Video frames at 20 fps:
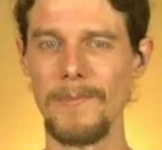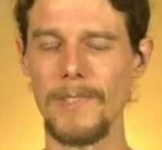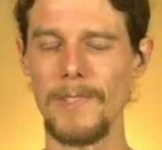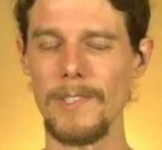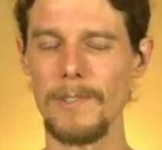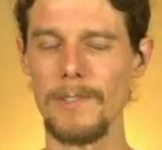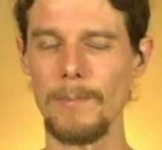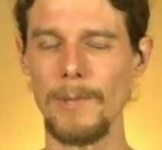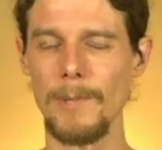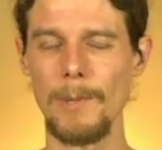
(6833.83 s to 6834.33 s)
it's
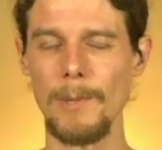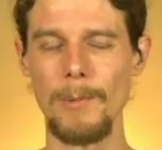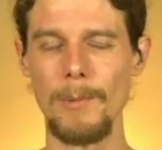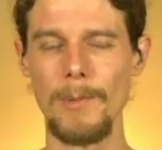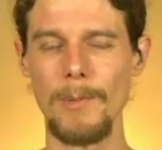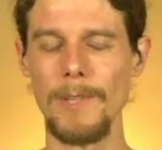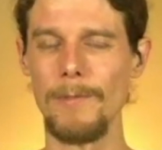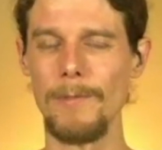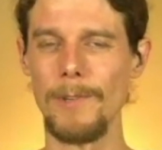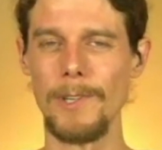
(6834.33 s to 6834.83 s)
probably
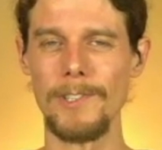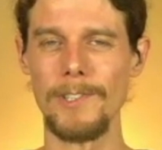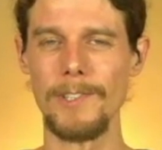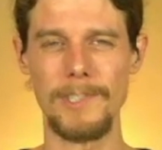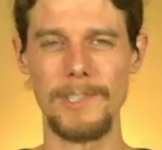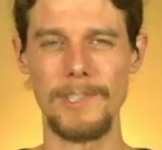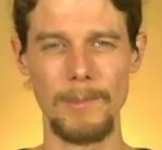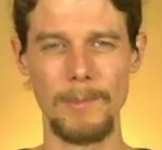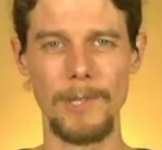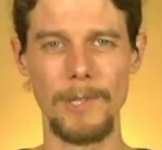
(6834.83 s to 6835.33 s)
for a
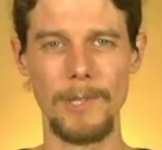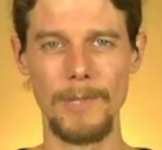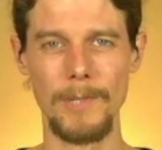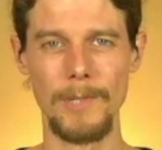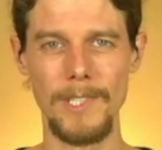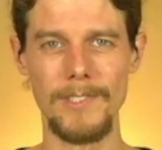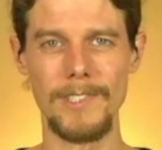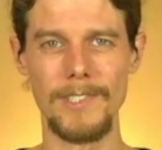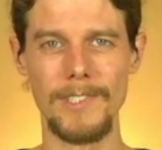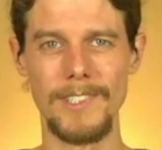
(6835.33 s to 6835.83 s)
similar
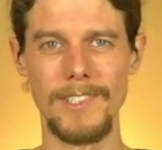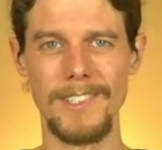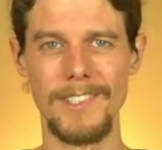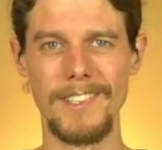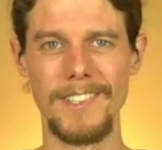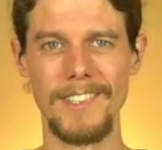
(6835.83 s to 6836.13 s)
reason.